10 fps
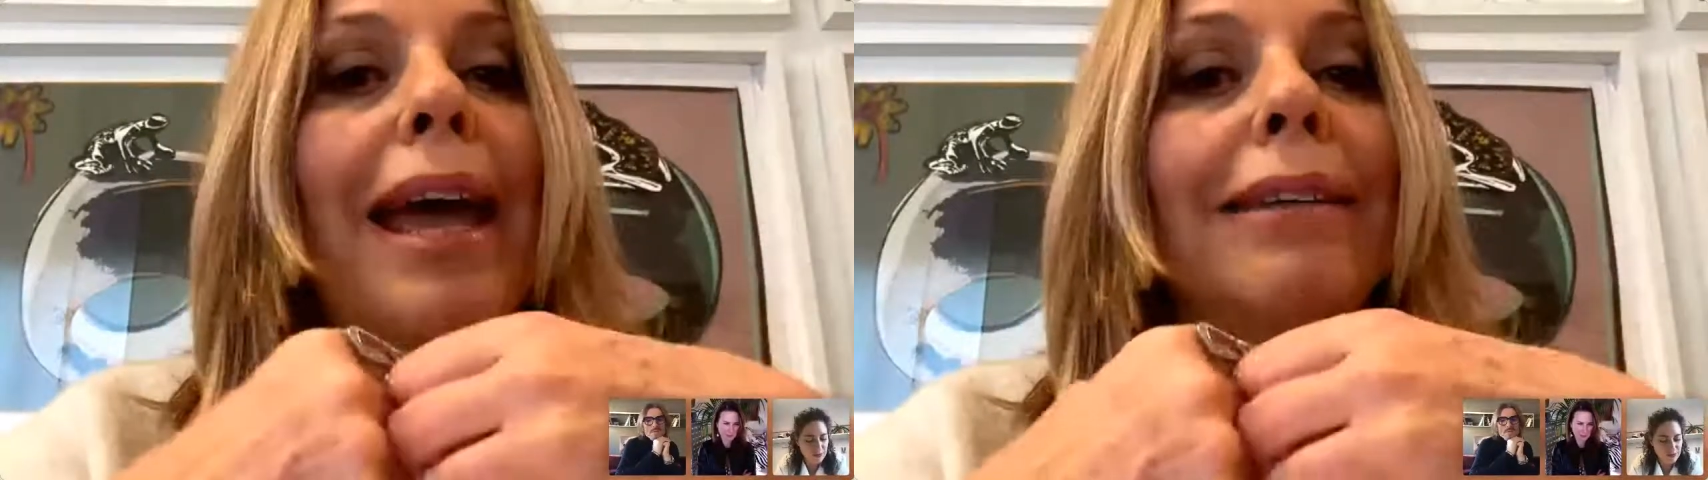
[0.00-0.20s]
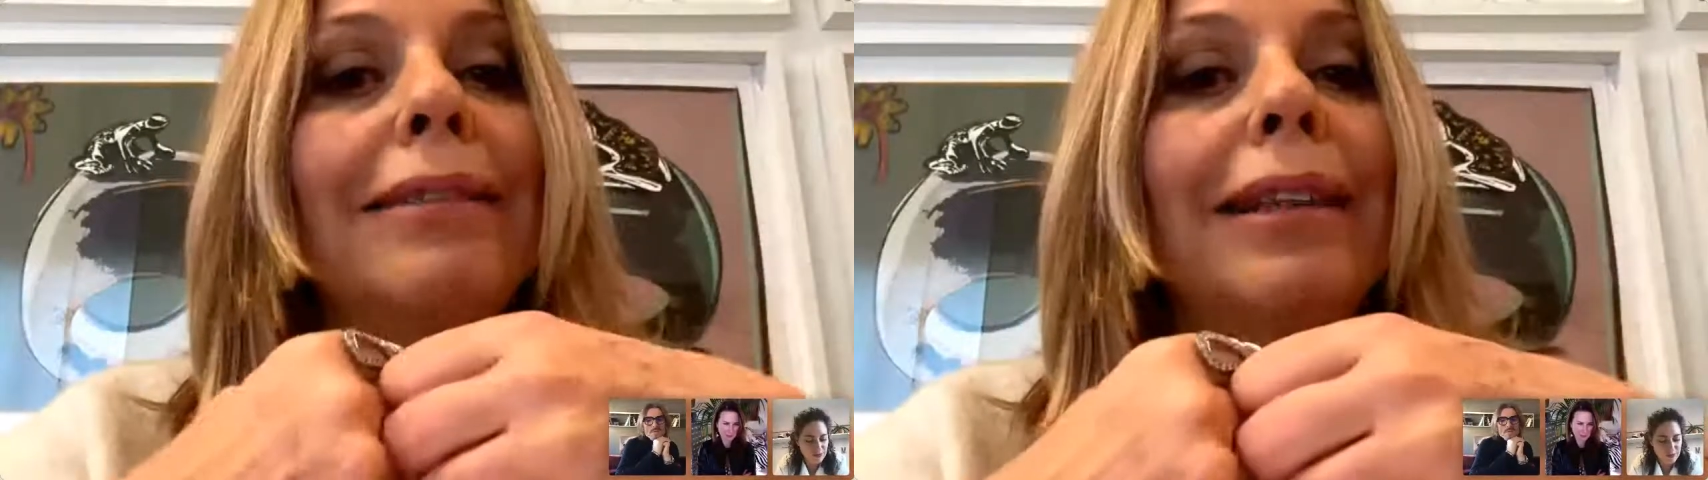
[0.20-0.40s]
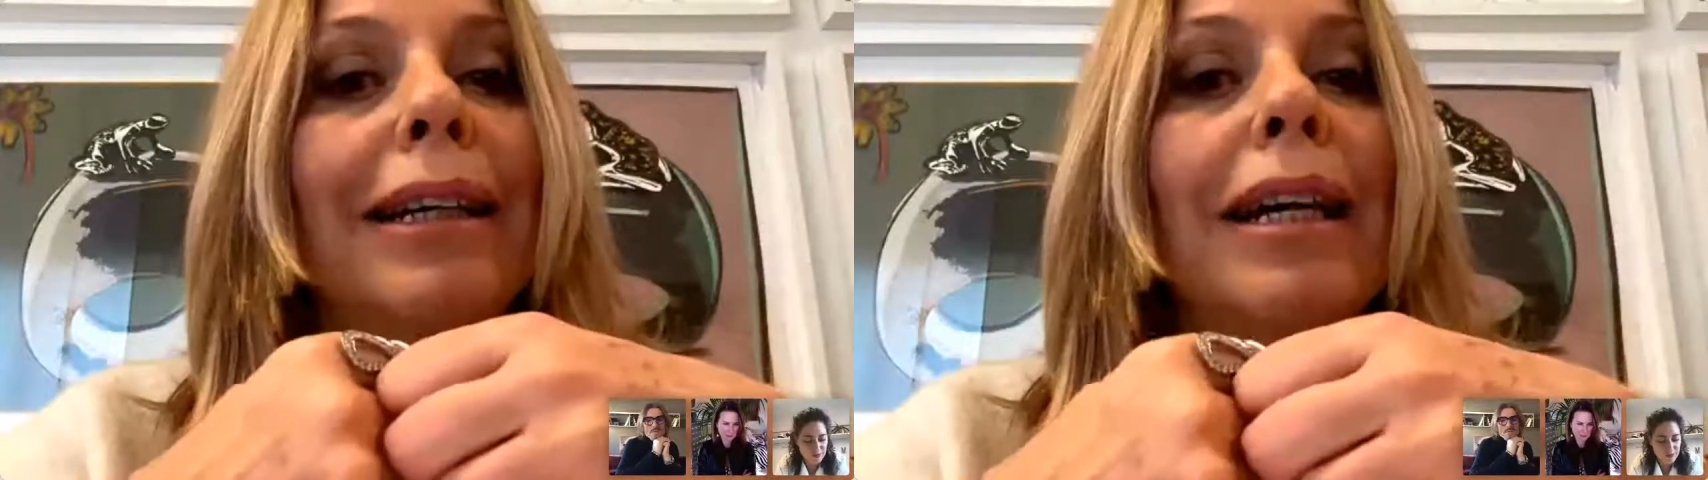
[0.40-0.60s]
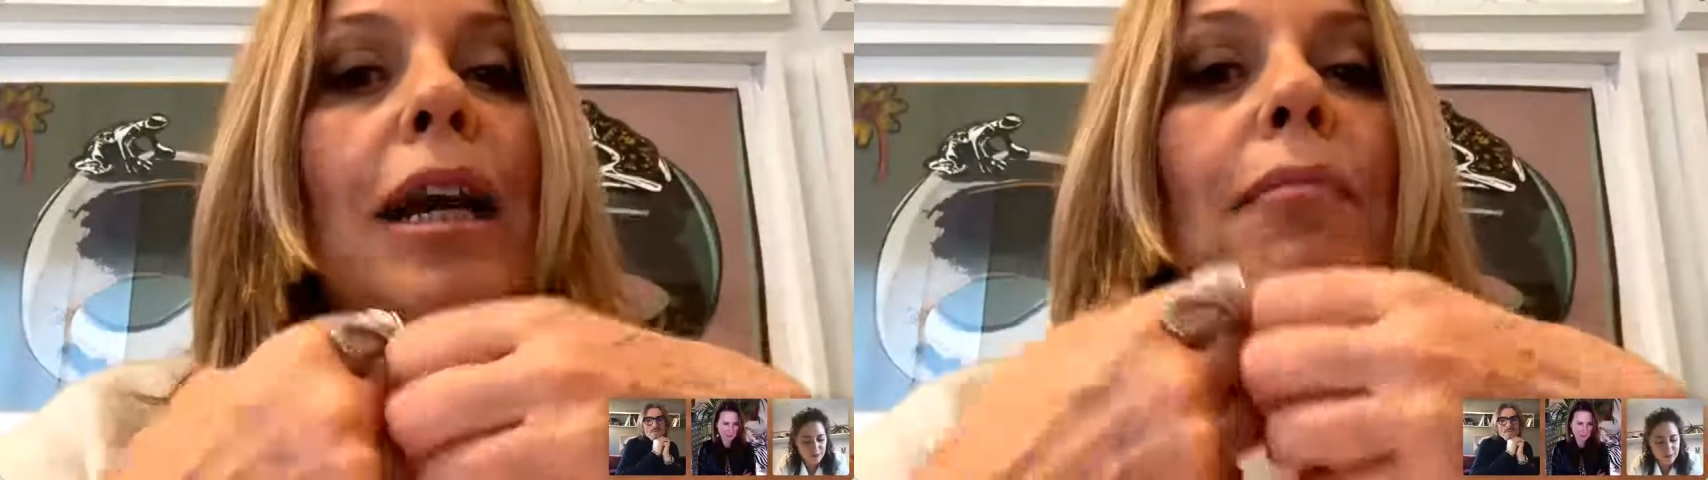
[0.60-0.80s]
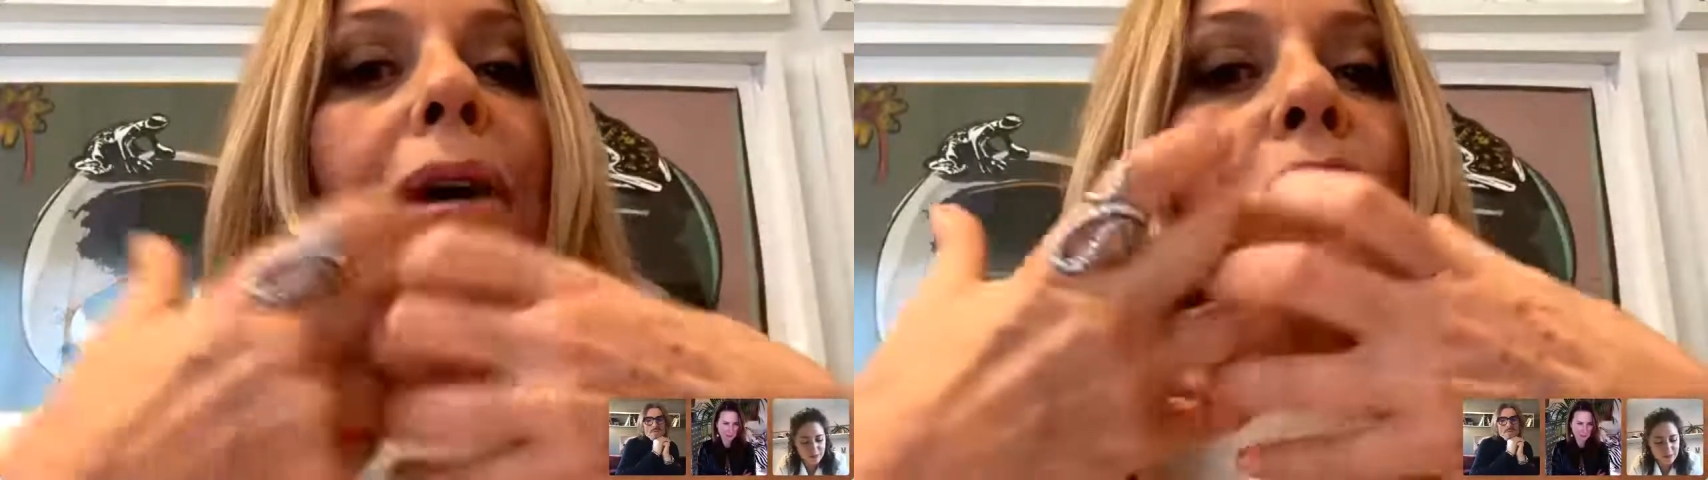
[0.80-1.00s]
and
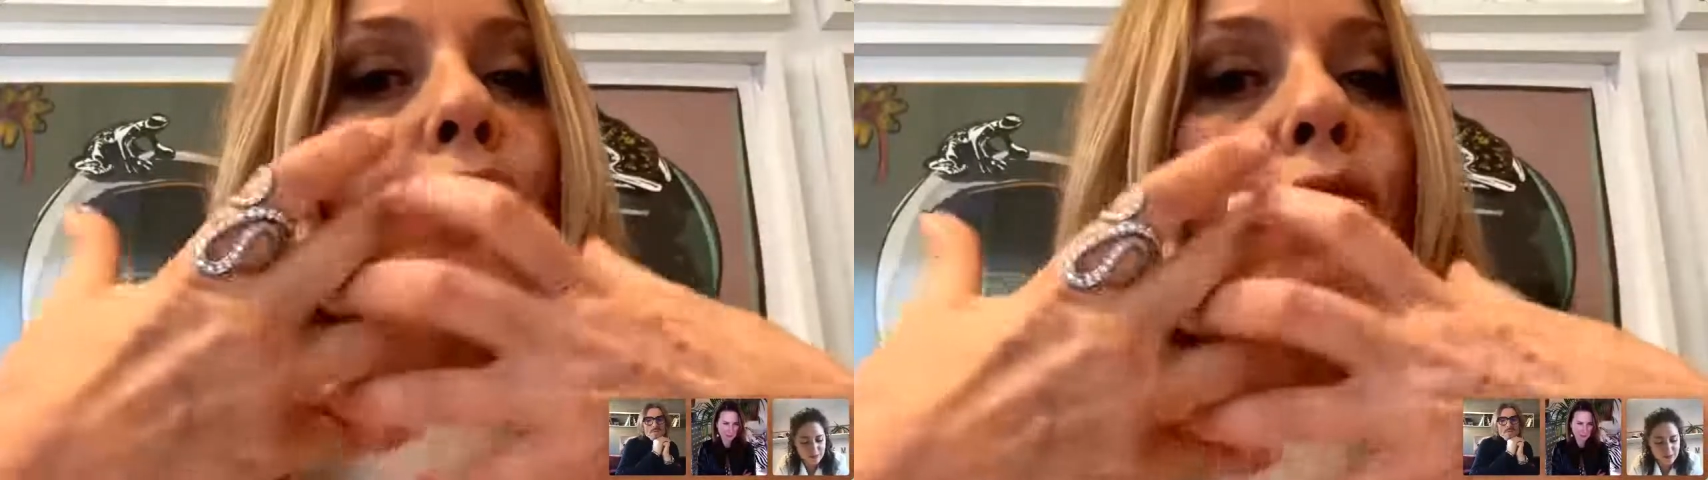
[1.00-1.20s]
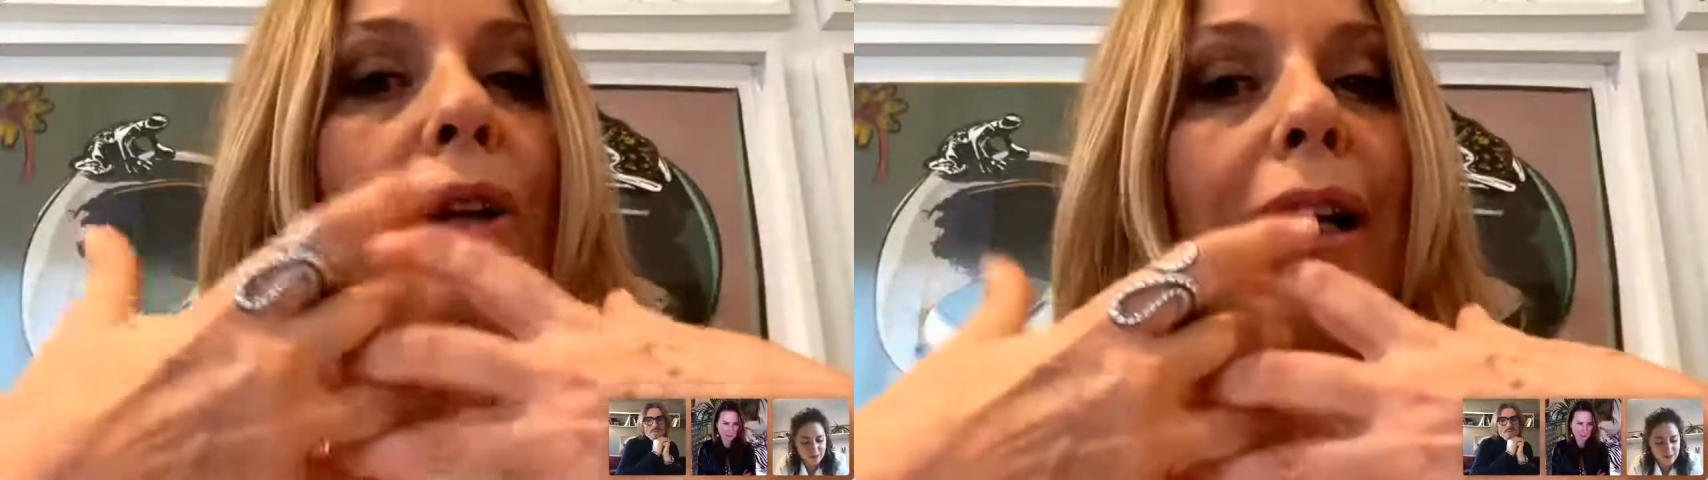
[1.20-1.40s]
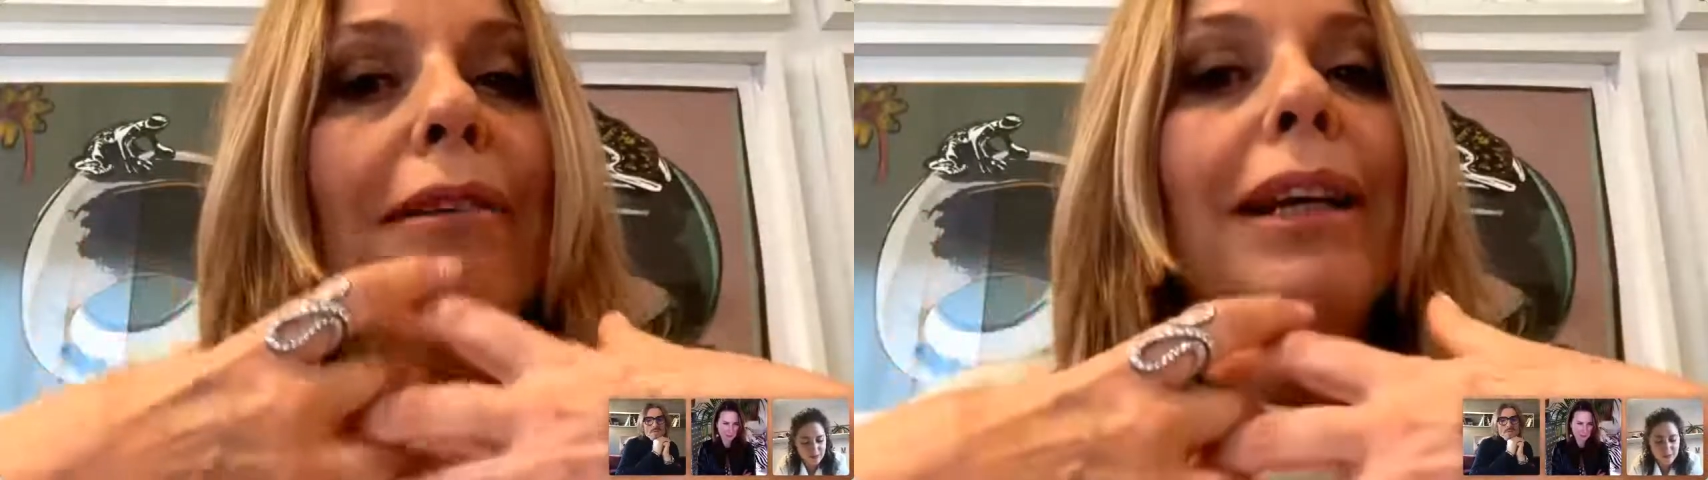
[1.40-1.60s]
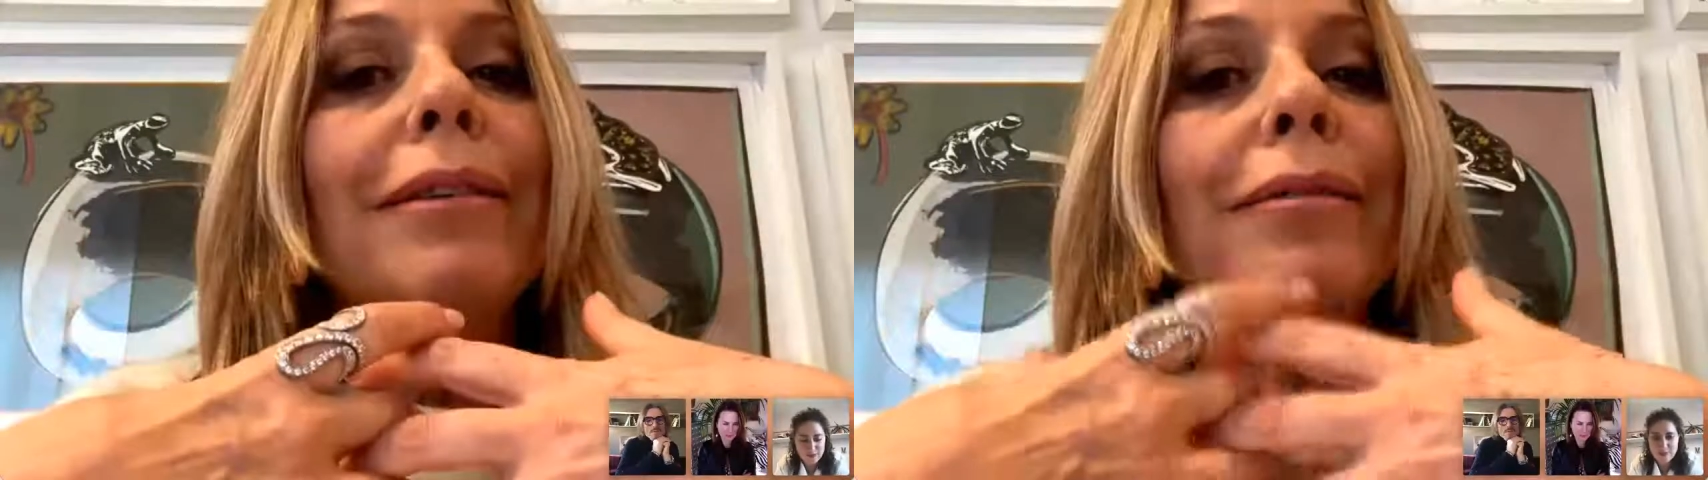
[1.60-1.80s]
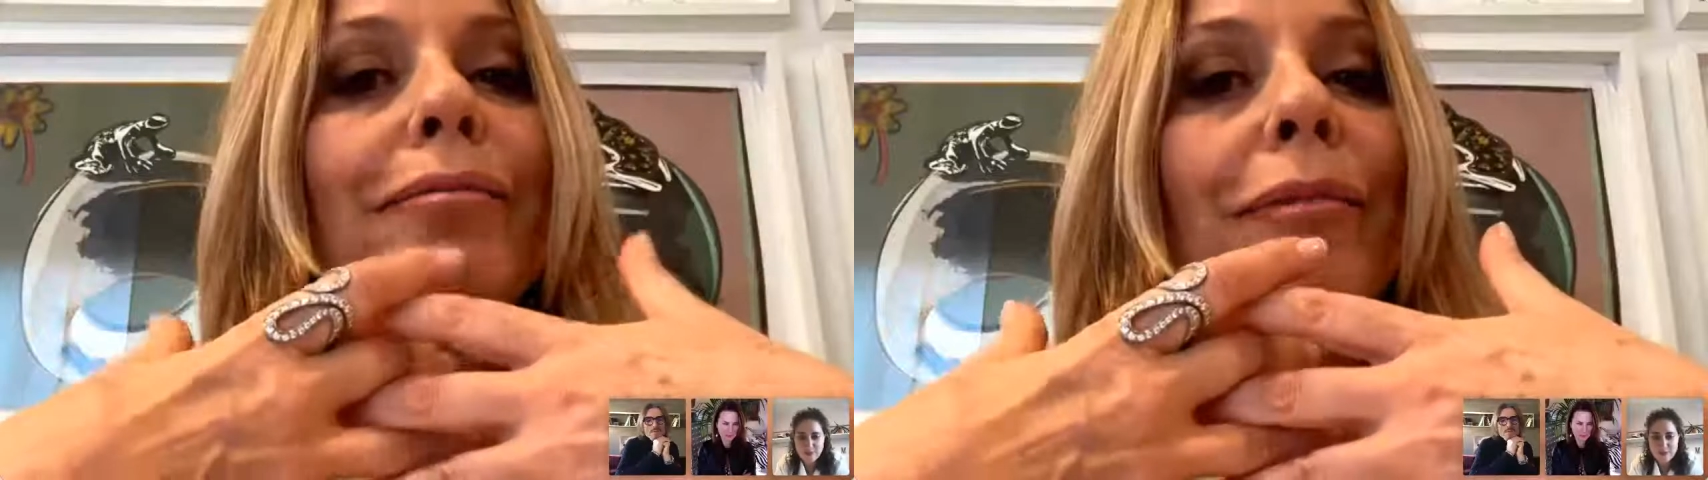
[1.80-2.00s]
my jewelry,